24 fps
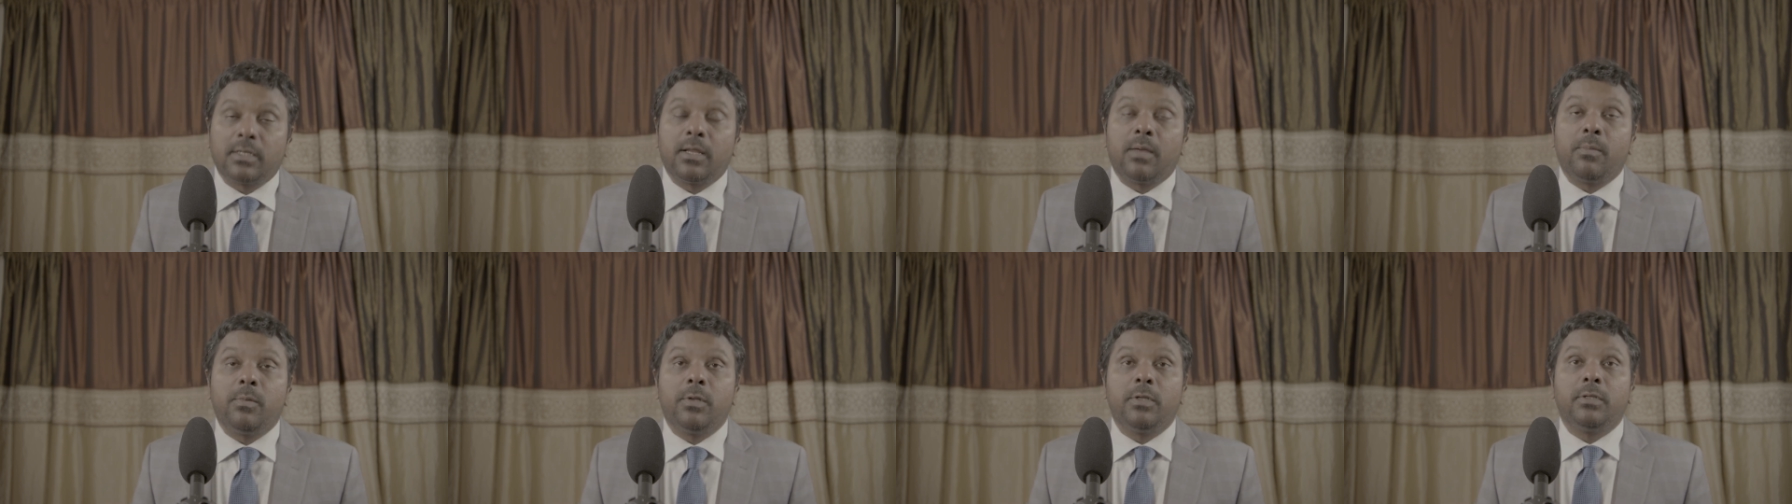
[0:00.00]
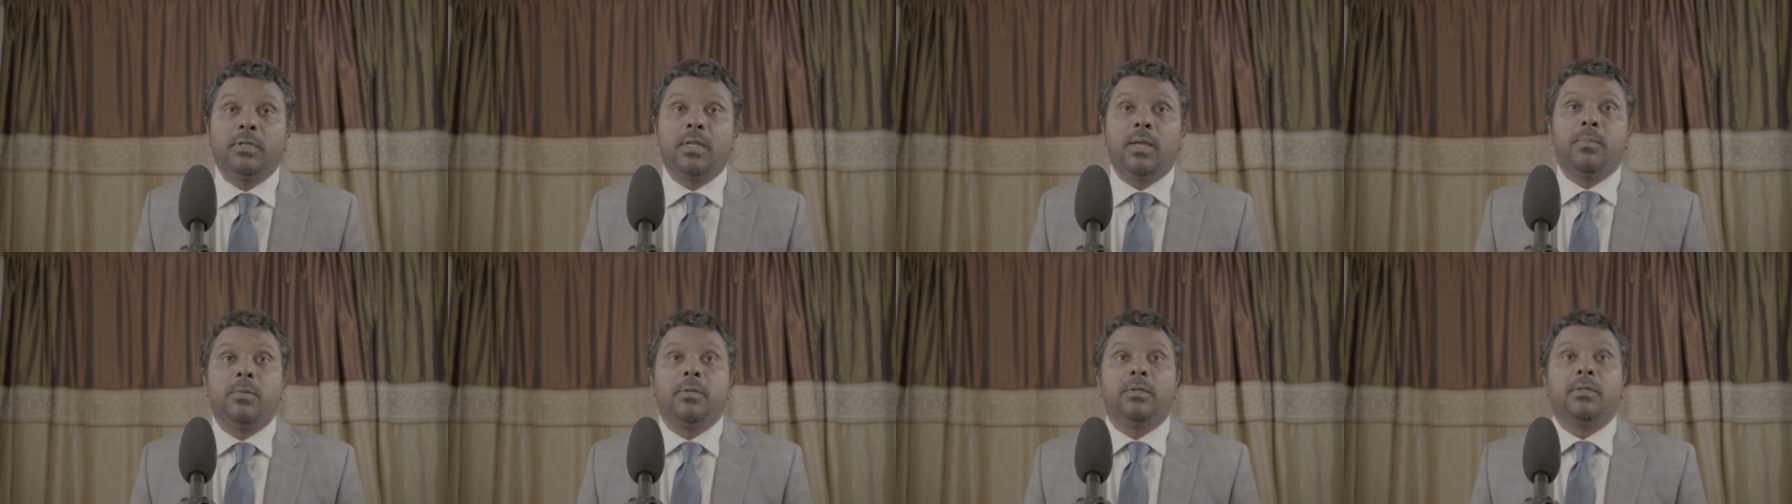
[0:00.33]

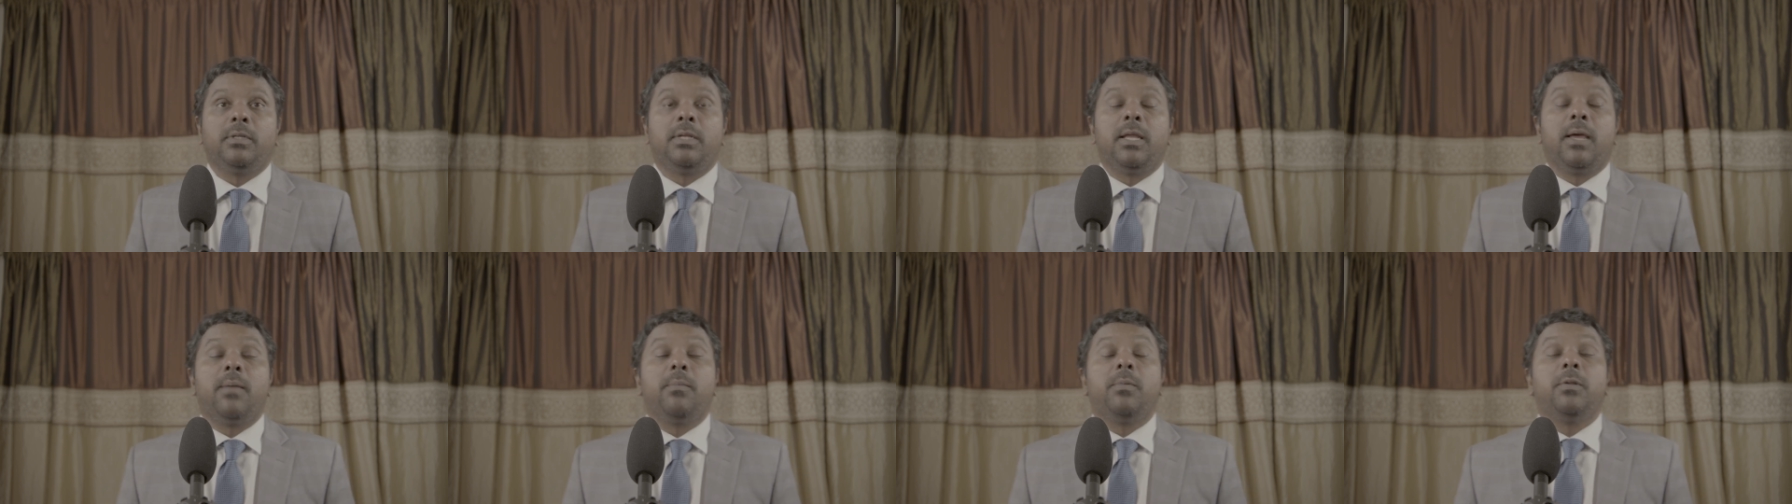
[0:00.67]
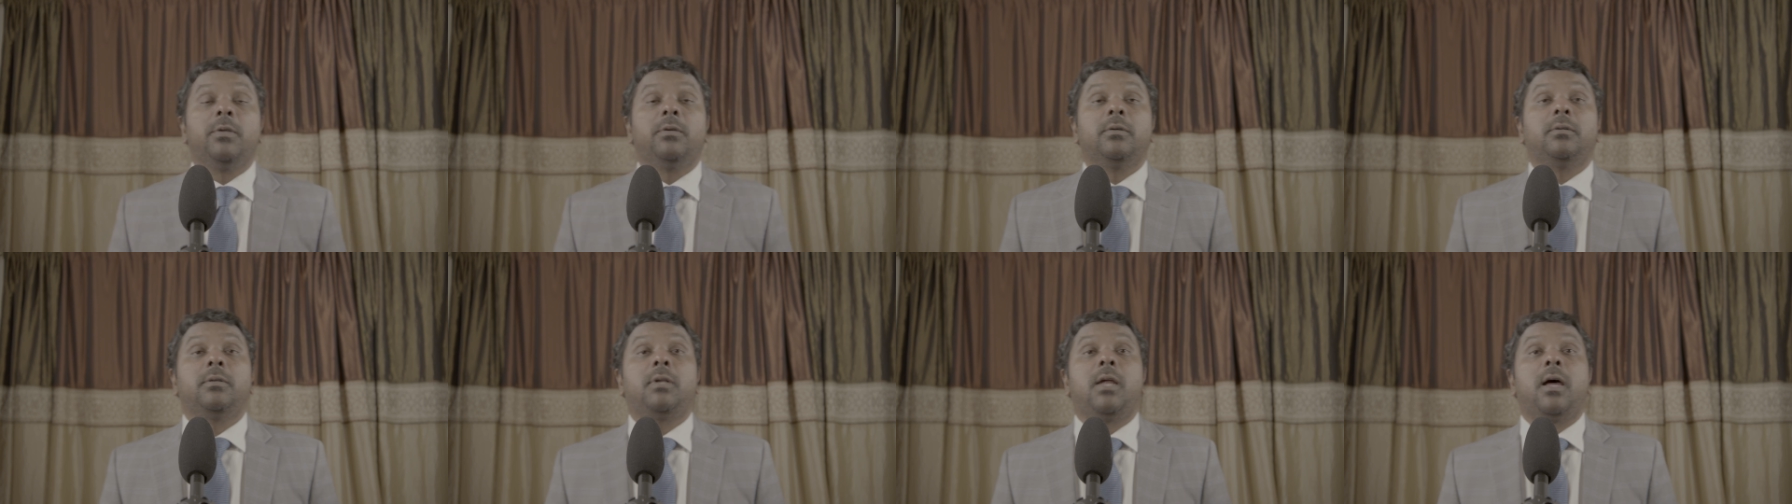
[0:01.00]

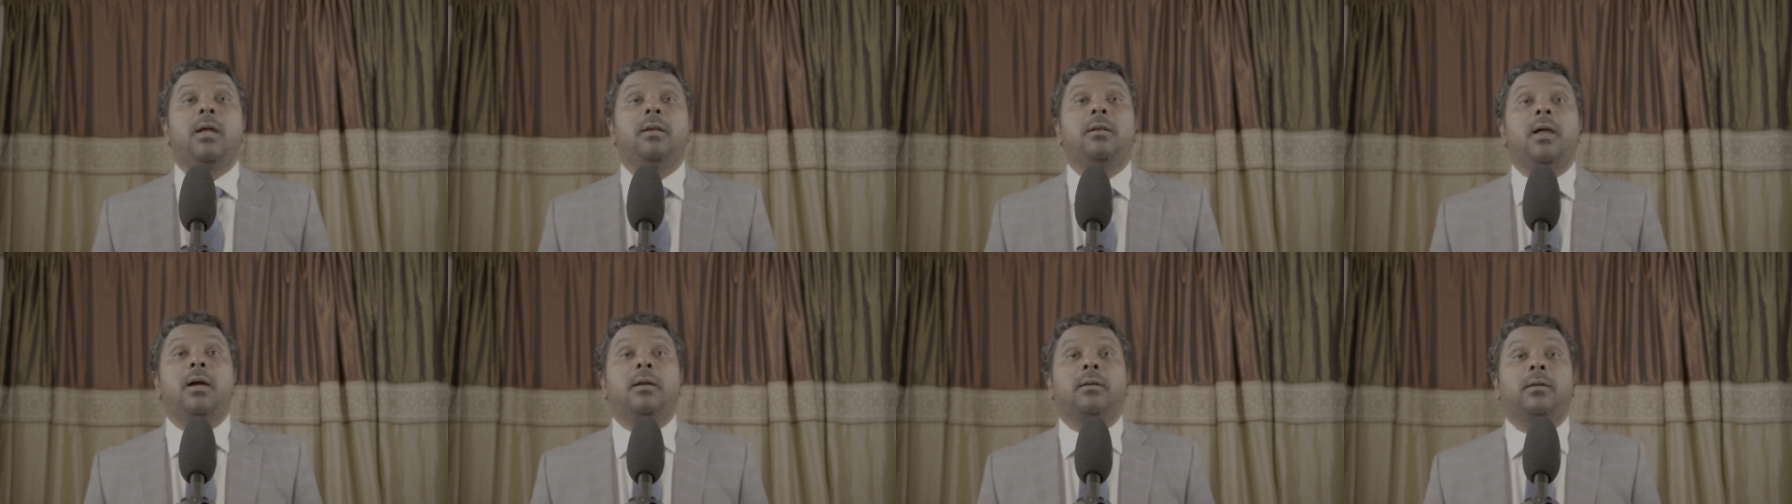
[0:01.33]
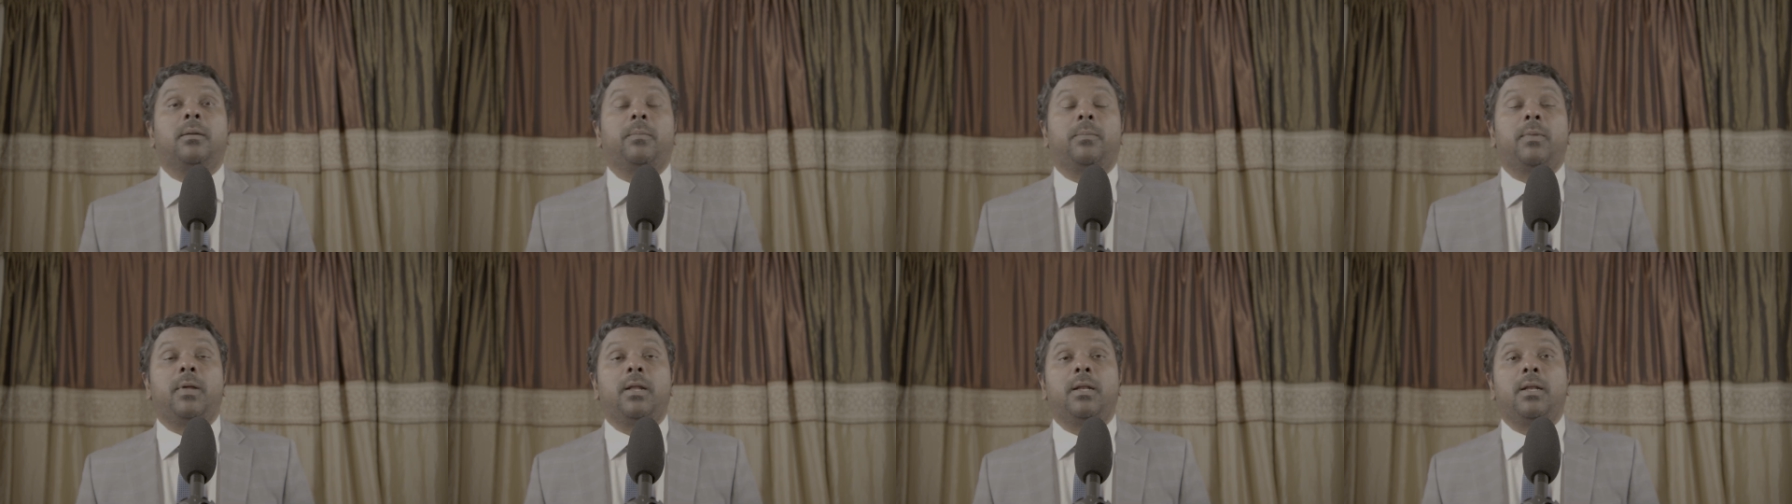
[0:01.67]

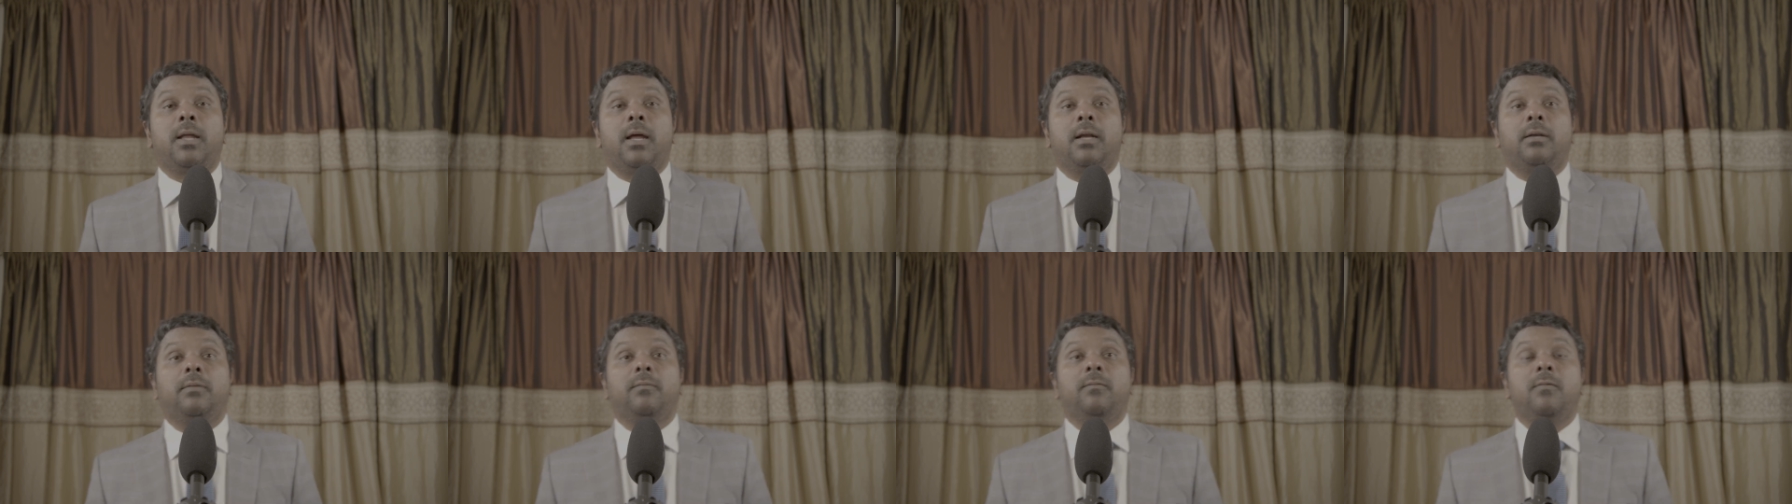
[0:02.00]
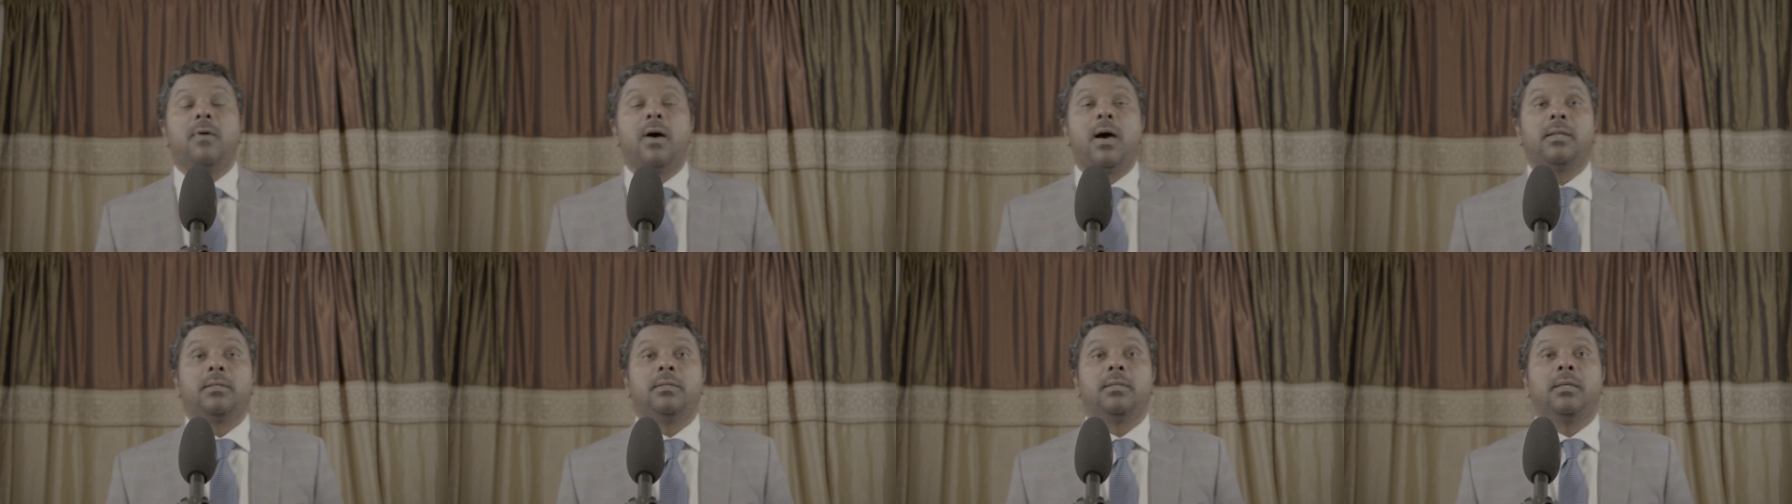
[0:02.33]

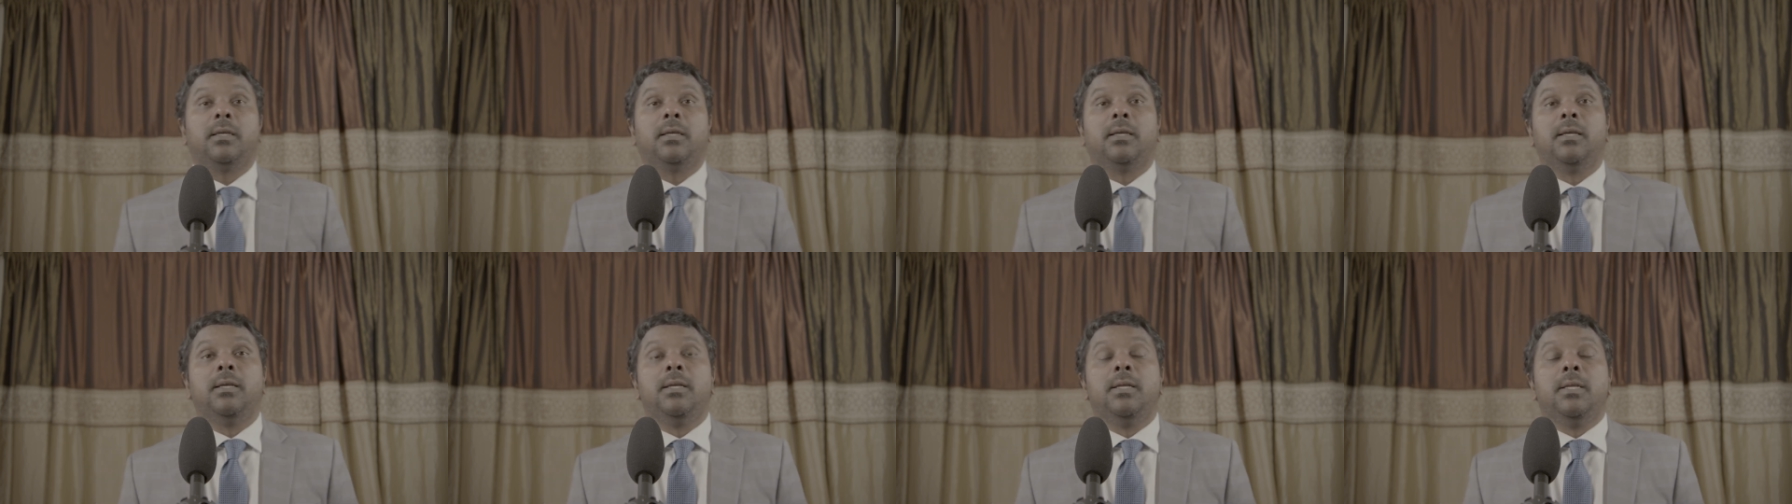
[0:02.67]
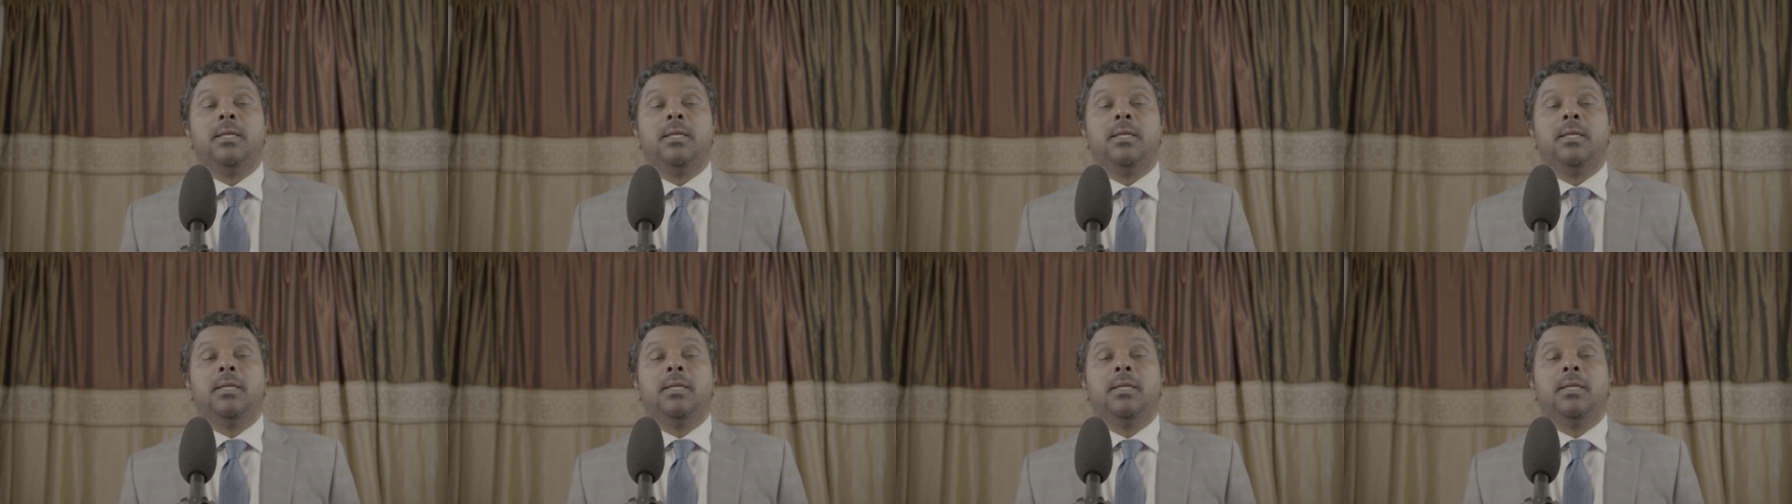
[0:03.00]
www.drpaul.org.